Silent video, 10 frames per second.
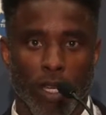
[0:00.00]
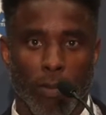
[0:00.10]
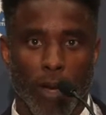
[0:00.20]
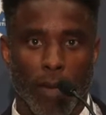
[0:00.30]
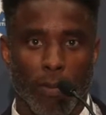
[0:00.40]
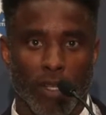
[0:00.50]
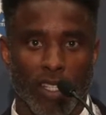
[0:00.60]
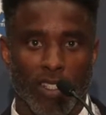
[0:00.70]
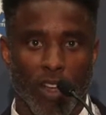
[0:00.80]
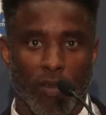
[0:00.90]
by
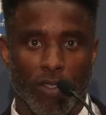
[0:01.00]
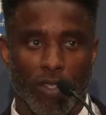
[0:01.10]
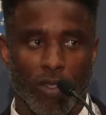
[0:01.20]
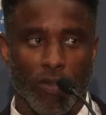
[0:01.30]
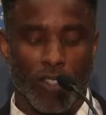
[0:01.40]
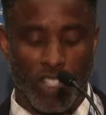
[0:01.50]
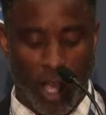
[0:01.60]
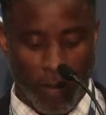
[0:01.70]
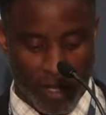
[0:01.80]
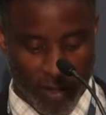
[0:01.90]
police officers for
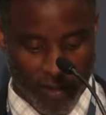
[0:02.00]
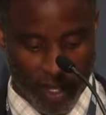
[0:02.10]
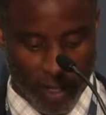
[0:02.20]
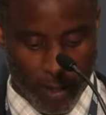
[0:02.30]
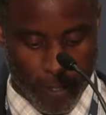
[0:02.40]
shoplifting.